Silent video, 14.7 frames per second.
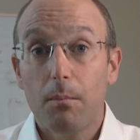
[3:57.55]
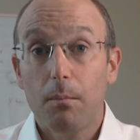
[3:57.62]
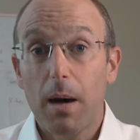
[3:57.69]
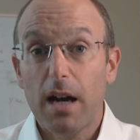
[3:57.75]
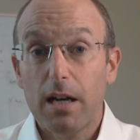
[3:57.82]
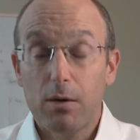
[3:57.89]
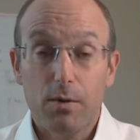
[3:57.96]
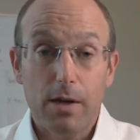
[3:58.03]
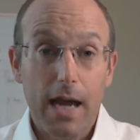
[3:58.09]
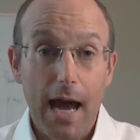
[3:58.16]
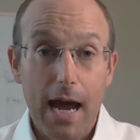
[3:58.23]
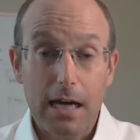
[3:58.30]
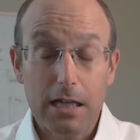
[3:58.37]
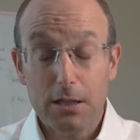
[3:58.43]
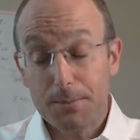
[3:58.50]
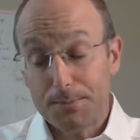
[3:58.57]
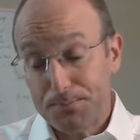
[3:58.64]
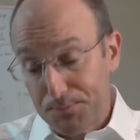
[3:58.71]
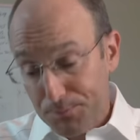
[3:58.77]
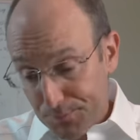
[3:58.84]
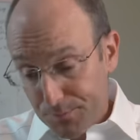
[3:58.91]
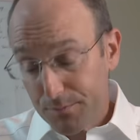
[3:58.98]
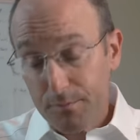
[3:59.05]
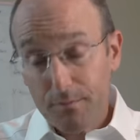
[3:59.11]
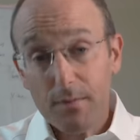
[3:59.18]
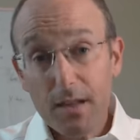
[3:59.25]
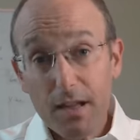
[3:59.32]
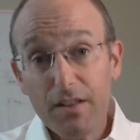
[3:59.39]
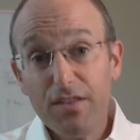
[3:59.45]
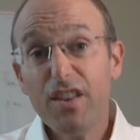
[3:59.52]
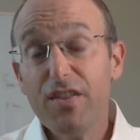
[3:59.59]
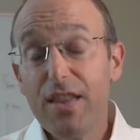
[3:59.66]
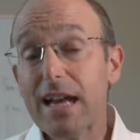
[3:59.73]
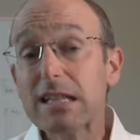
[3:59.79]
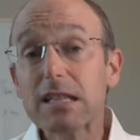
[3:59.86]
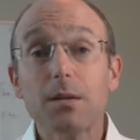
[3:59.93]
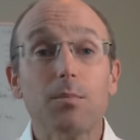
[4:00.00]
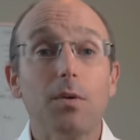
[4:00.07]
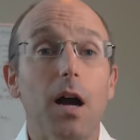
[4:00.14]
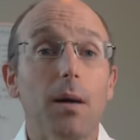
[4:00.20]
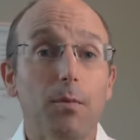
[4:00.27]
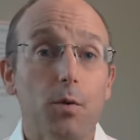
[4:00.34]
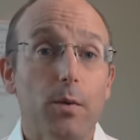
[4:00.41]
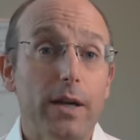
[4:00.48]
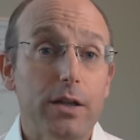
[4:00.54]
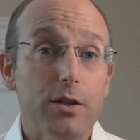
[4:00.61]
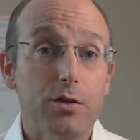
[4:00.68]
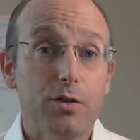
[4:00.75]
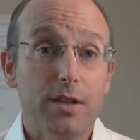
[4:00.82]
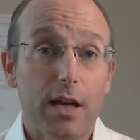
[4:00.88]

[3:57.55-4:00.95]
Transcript: body reacts, then that's the proper way to use